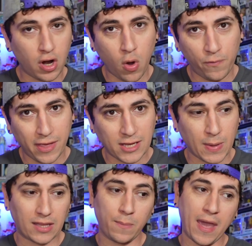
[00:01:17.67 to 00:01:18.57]
hopefully
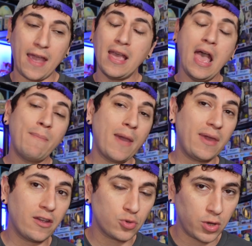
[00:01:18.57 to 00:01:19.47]
expect to pay,
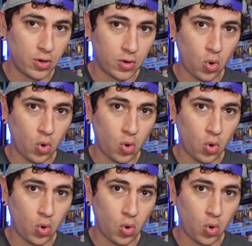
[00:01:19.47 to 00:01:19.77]
maybe here's where you can